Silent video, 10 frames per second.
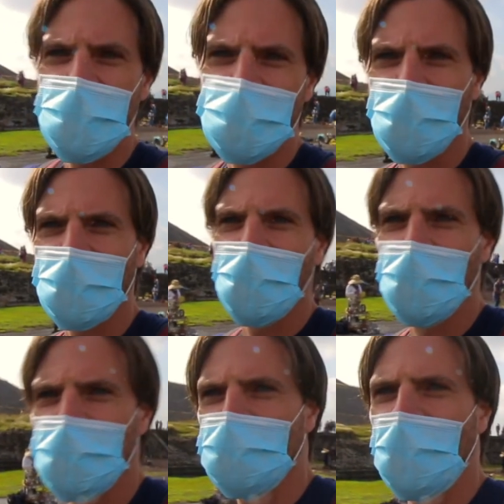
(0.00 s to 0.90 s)
these on
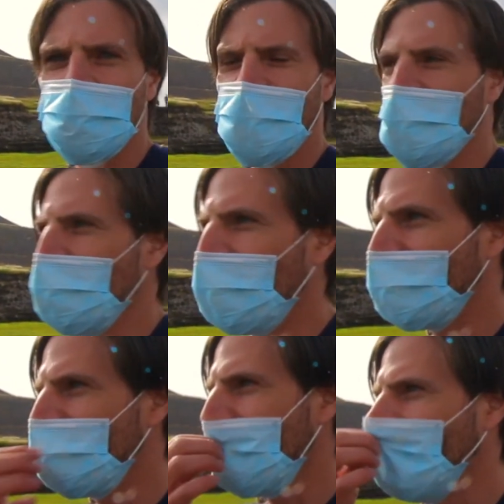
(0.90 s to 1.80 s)
all the time here,
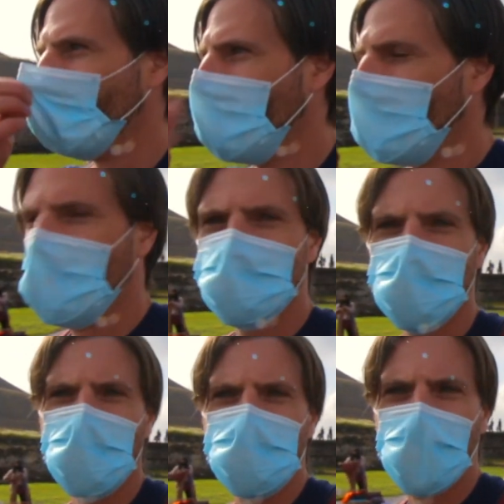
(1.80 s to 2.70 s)
but it's
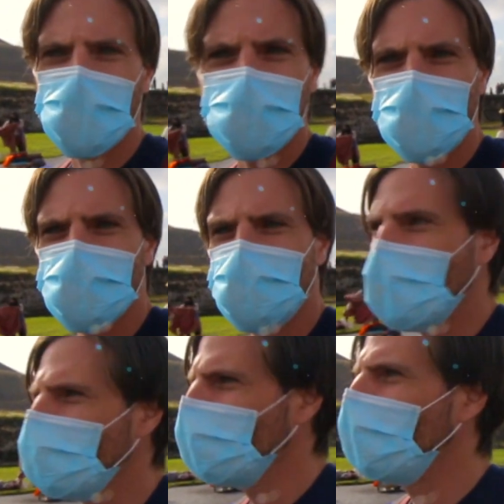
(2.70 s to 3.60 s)
another bucket list
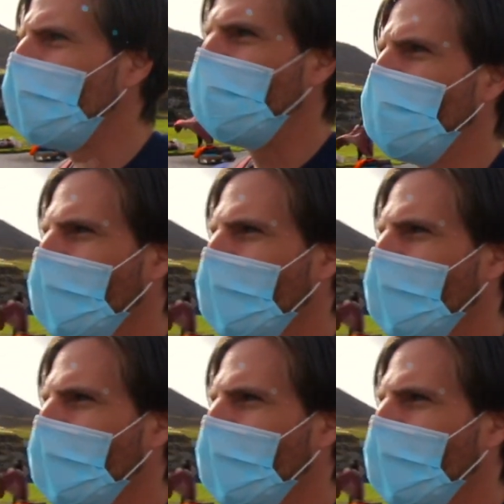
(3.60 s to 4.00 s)
day for me.